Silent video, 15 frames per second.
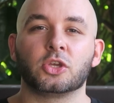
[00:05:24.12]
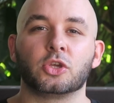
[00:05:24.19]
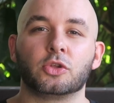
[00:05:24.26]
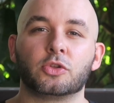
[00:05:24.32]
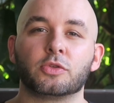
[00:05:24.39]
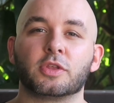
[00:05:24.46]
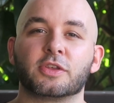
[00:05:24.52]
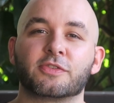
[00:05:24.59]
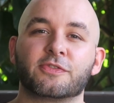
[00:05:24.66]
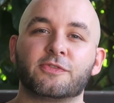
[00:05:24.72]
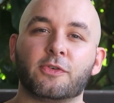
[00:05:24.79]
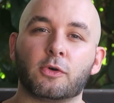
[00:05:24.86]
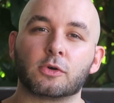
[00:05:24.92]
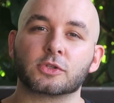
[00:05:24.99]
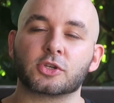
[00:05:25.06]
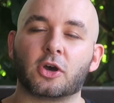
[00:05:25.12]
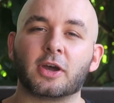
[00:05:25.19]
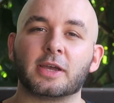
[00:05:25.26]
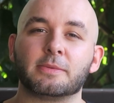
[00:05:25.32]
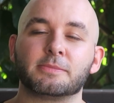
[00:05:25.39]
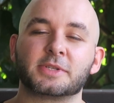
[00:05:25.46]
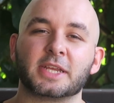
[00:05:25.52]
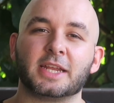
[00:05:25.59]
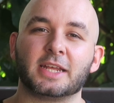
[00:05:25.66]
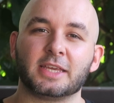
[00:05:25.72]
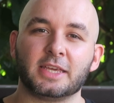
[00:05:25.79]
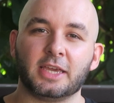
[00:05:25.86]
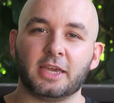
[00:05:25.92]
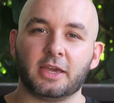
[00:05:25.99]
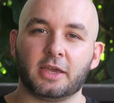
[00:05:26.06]
You do this 4 times in
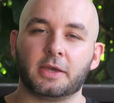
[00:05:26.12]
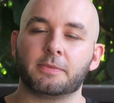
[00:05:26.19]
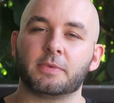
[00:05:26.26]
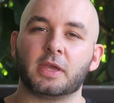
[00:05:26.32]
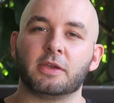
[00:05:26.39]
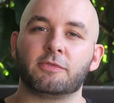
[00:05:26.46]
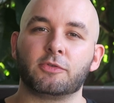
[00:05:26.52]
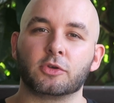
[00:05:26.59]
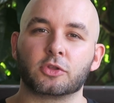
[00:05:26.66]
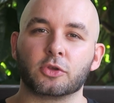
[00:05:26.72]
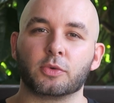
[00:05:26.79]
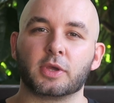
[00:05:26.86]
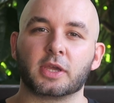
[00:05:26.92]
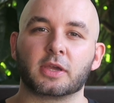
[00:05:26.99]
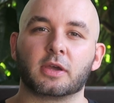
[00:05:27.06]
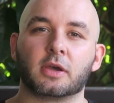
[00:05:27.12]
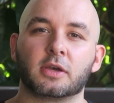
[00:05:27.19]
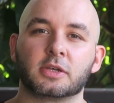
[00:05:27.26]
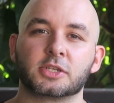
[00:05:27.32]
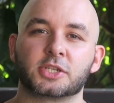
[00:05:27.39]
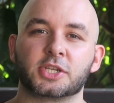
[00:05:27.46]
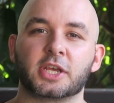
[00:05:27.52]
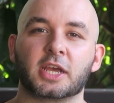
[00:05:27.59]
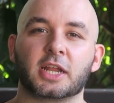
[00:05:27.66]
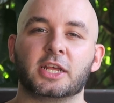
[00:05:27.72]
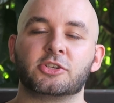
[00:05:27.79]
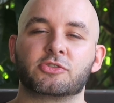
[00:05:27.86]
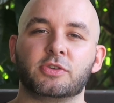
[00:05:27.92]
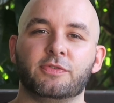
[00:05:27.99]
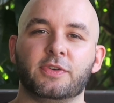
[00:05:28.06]
a year if you're doing single
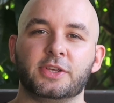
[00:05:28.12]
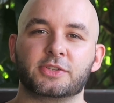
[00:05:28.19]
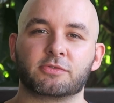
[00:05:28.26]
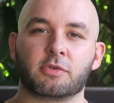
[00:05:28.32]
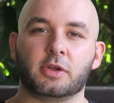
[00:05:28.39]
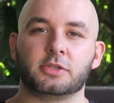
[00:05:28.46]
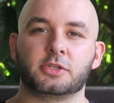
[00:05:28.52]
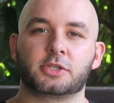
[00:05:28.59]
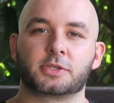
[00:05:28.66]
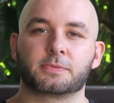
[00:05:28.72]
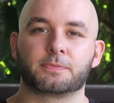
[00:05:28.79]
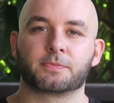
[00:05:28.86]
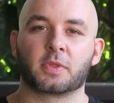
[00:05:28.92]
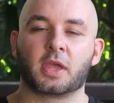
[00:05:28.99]
entry visa runs.